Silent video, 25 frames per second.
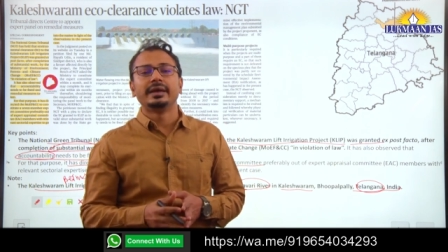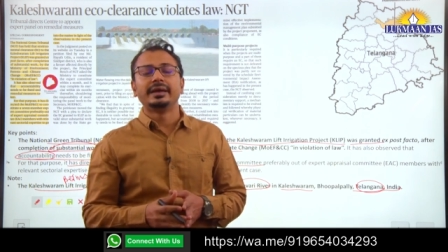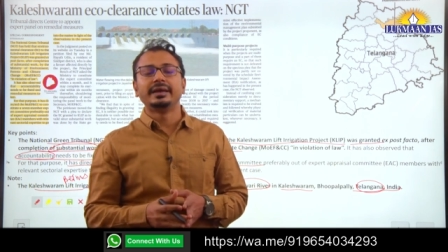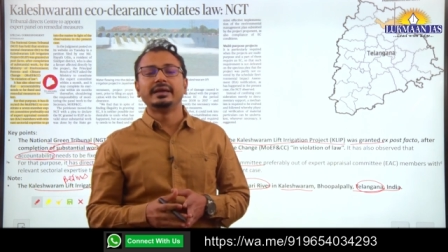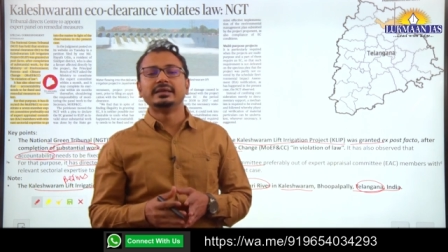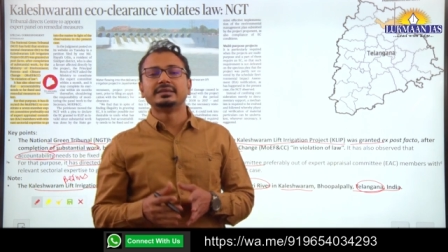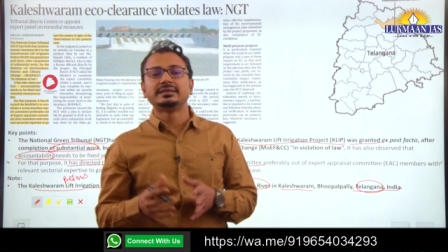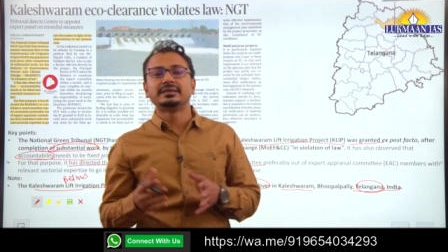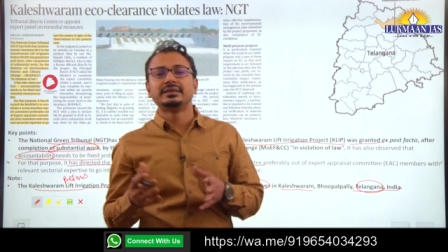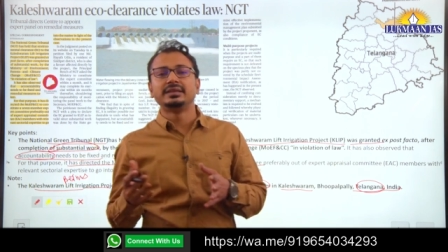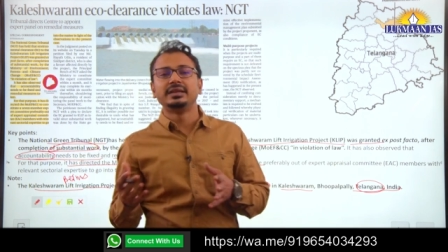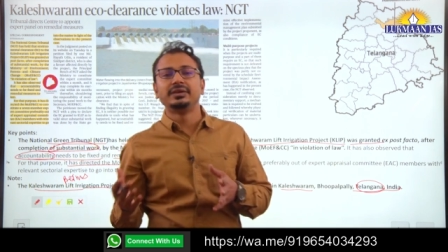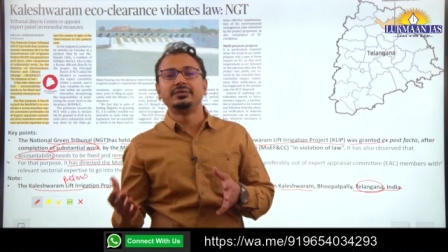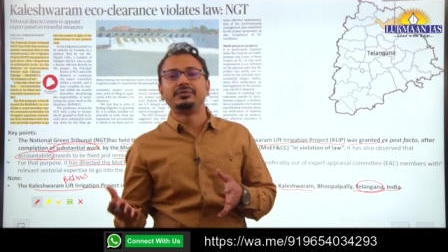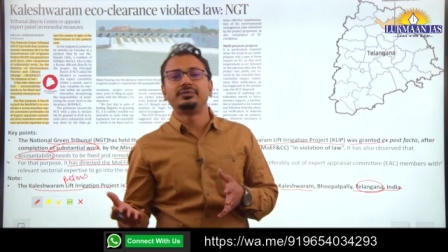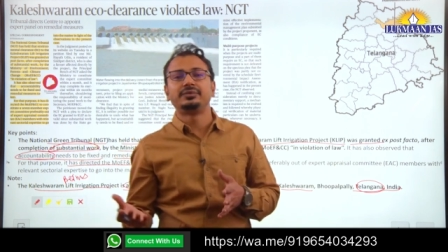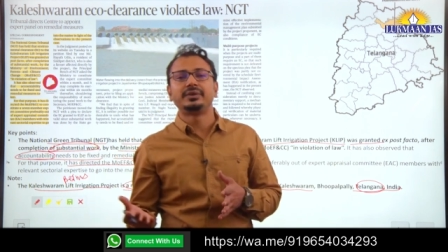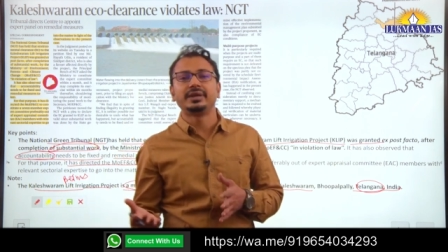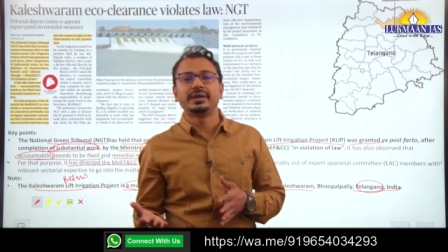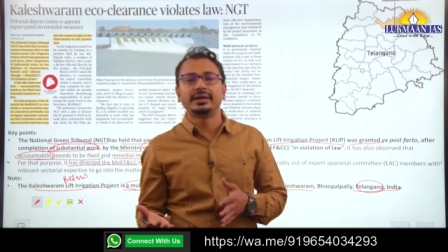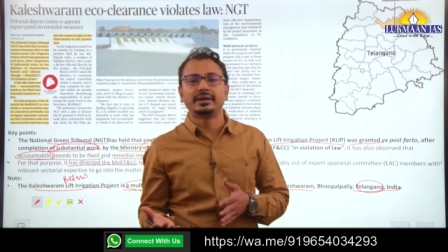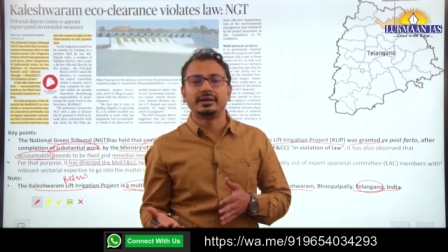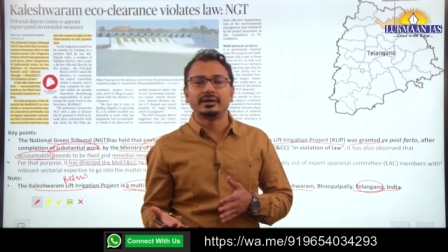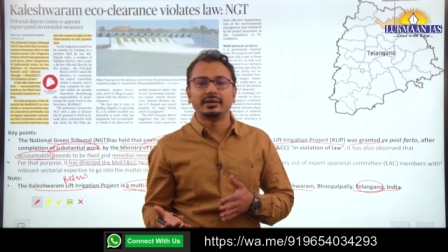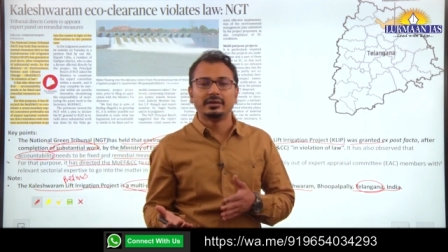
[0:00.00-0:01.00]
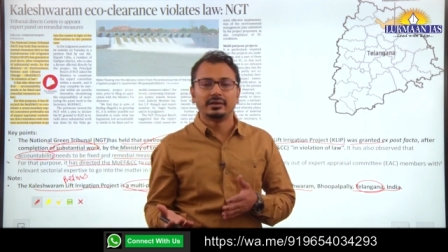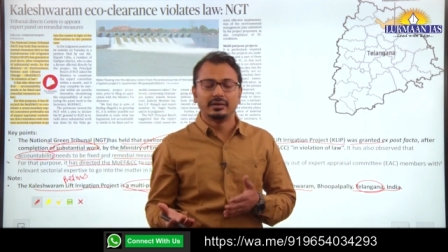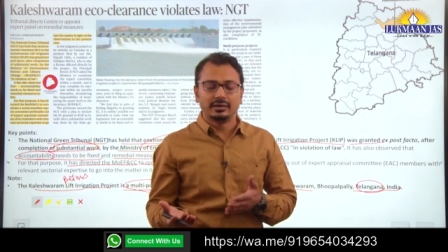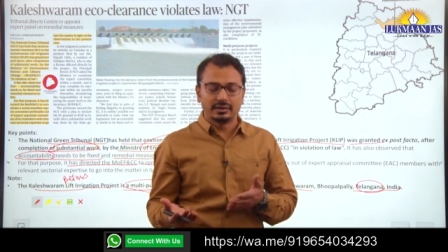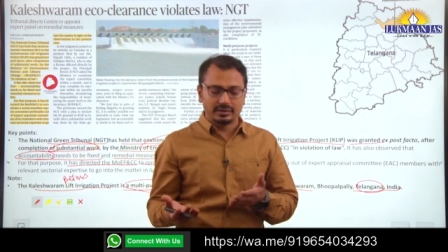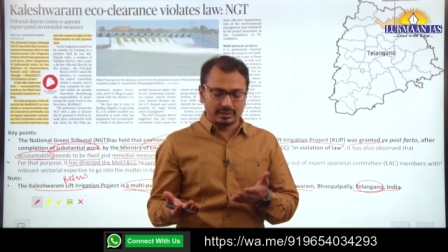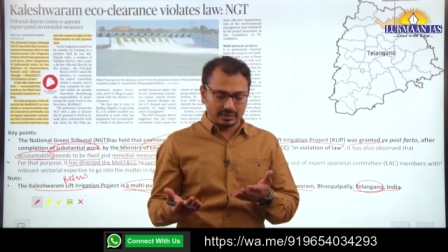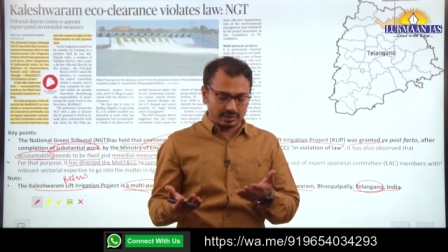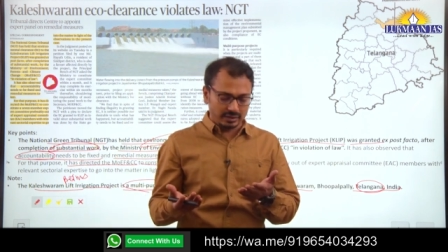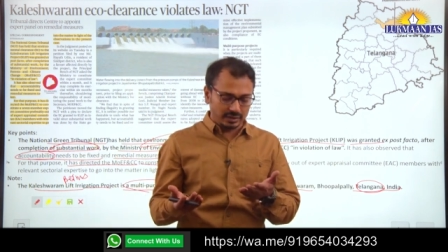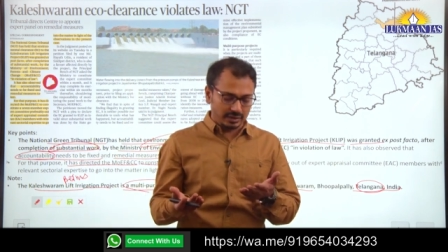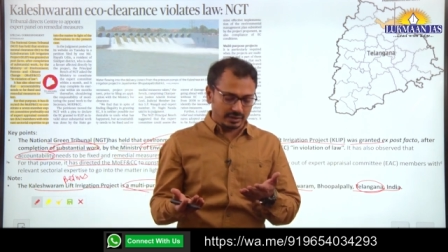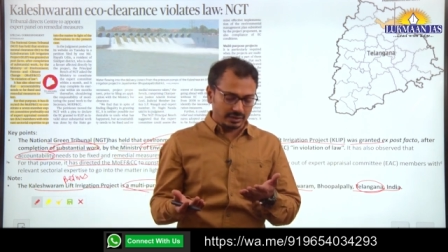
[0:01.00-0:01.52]
is lifted
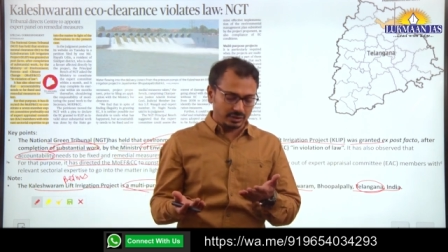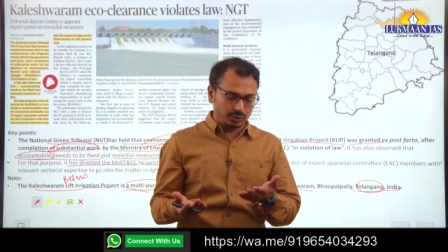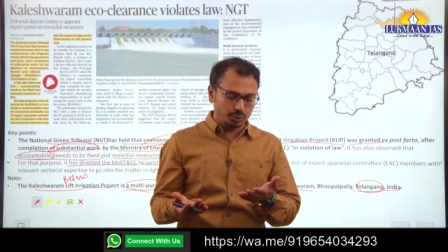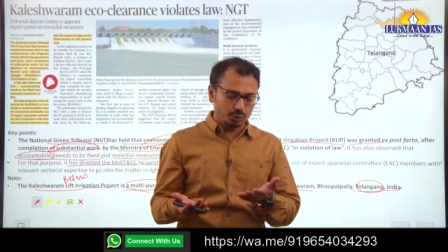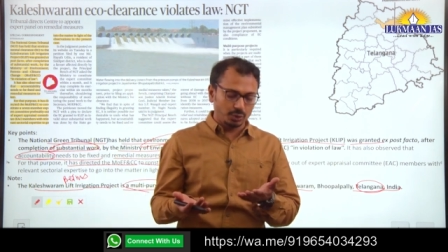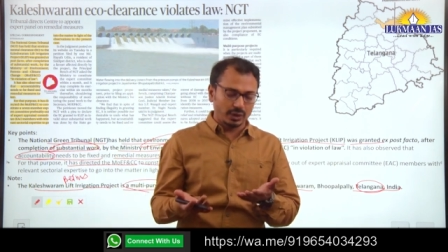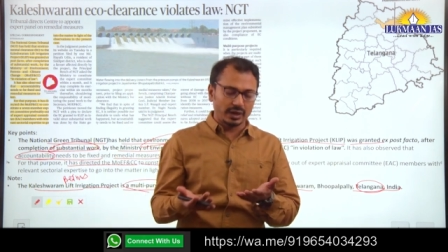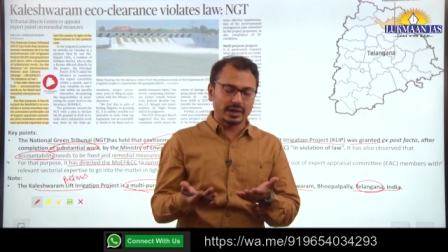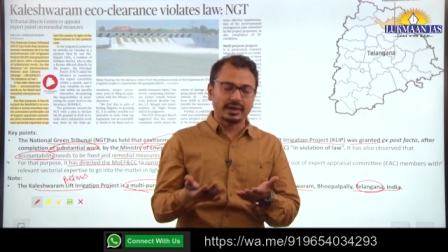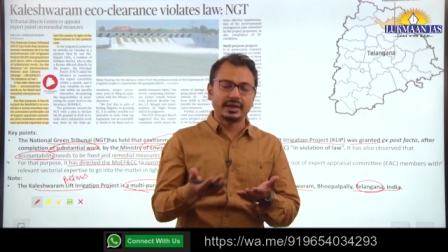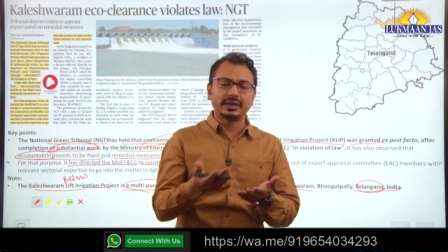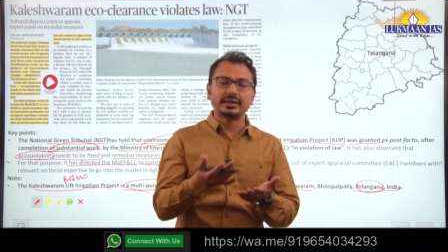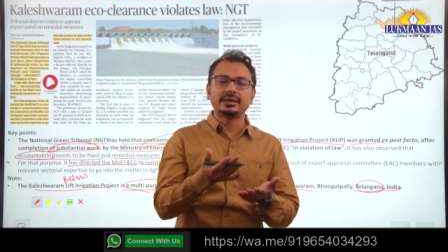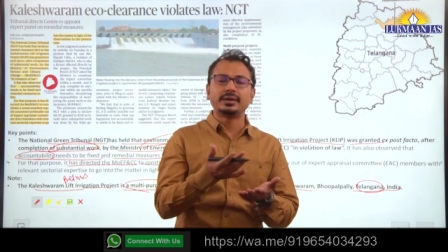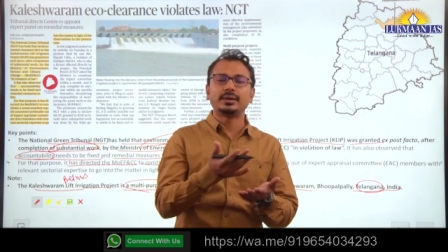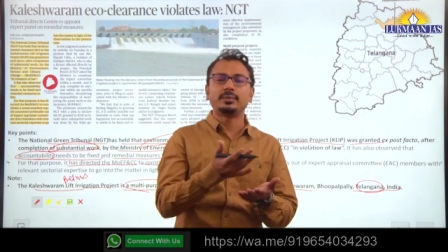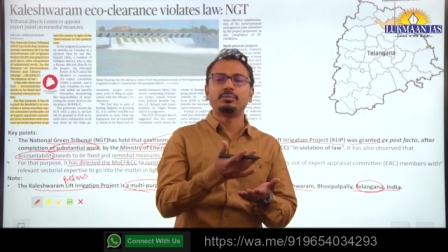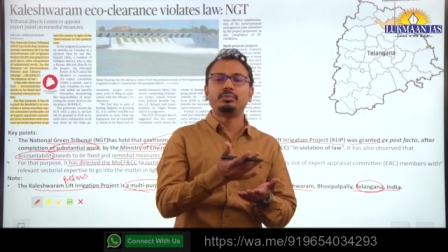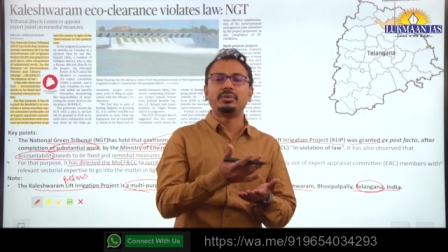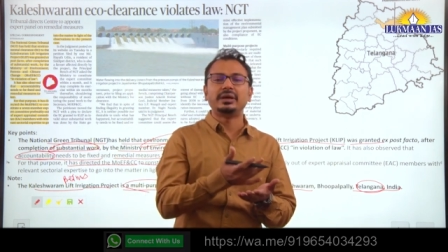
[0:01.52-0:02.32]
uh, to another